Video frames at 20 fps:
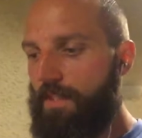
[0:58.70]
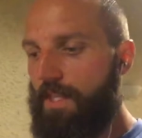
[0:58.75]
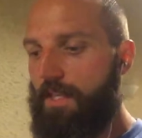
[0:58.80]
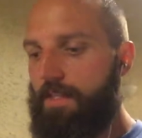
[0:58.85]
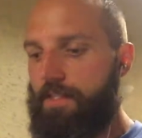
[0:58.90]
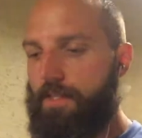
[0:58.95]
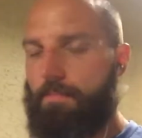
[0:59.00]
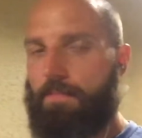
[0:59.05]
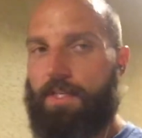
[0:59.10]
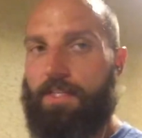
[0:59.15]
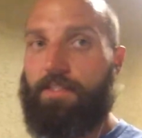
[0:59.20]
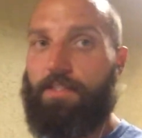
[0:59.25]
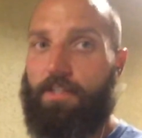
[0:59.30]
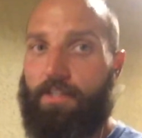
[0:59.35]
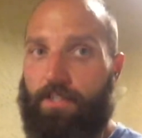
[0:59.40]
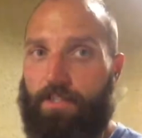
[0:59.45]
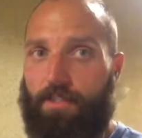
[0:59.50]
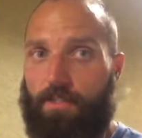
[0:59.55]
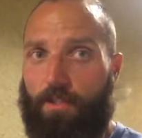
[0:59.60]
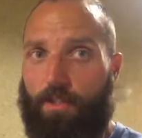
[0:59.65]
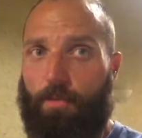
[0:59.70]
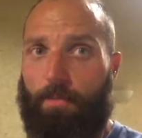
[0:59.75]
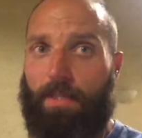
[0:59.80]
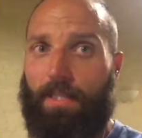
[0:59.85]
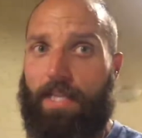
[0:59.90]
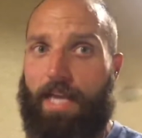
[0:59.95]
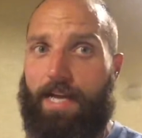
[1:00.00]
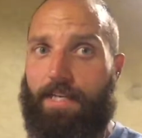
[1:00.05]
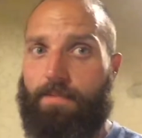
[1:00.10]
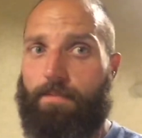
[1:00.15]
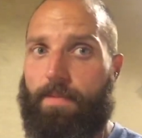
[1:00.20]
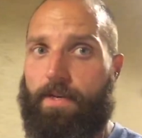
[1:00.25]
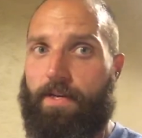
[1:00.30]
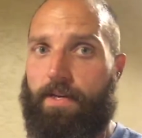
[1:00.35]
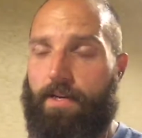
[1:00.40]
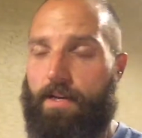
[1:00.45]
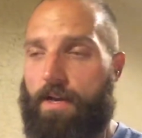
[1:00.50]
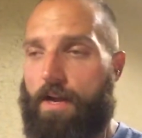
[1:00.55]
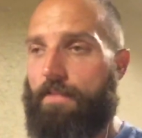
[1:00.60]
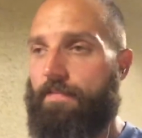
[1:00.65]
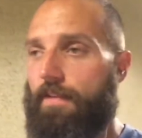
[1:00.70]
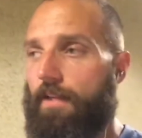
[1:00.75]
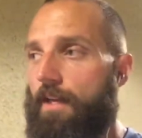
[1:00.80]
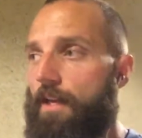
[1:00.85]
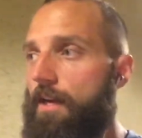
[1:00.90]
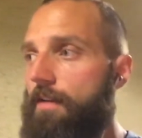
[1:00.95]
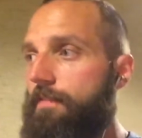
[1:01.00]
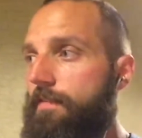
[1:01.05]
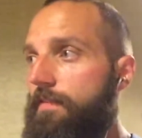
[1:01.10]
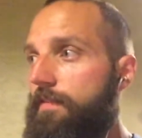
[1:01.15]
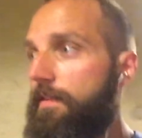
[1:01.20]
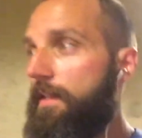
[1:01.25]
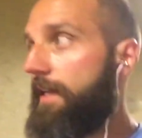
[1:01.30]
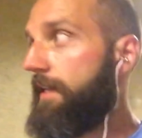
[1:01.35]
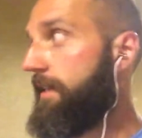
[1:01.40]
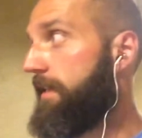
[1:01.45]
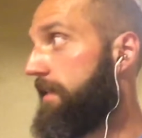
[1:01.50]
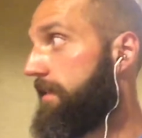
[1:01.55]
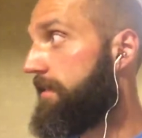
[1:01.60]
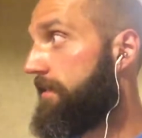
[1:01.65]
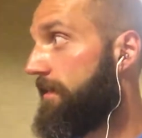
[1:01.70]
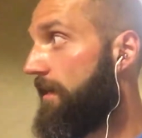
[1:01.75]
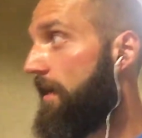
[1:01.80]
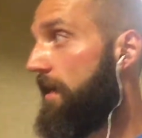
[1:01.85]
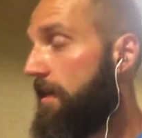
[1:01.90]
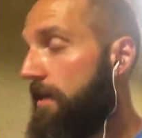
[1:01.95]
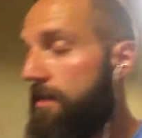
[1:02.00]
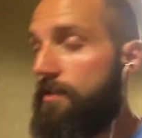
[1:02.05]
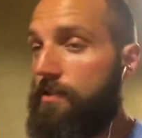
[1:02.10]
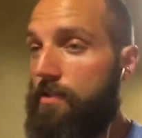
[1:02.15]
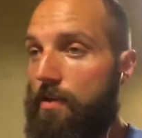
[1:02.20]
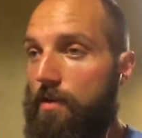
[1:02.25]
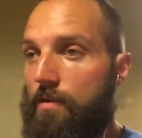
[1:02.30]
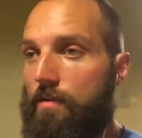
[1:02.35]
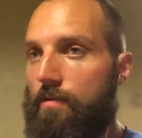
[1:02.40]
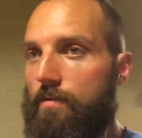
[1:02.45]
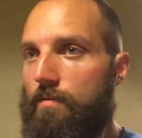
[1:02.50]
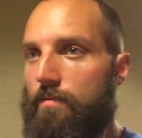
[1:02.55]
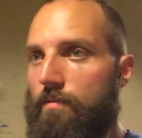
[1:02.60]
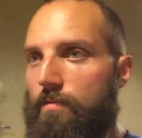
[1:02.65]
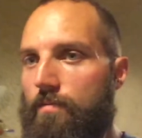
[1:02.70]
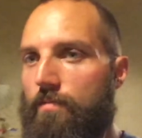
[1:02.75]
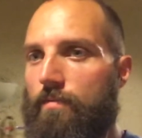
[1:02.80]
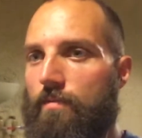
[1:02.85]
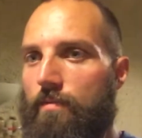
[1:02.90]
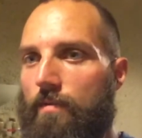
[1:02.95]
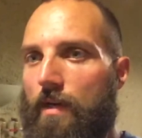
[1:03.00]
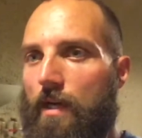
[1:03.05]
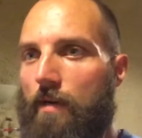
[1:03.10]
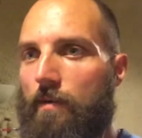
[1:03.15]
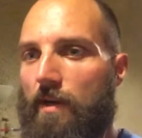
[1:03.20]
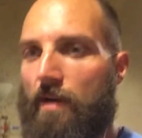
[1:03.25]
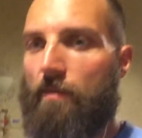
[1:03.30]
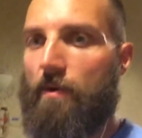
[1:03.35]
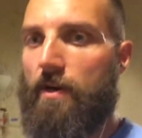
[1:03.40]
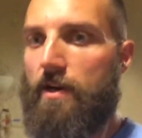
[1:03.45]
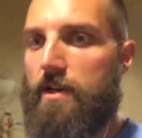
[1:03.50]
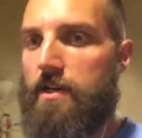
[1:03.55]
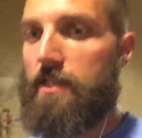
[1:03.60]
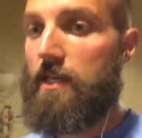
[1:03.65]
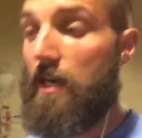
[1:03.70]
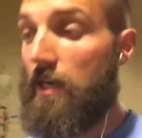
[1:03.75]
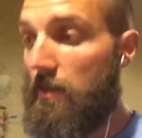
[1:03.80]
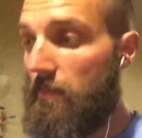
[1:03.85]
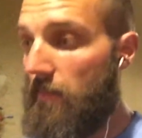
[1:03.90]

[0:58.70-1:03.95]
some things that are just a little bit last minute and off the cuff like this. So what I wanted to talk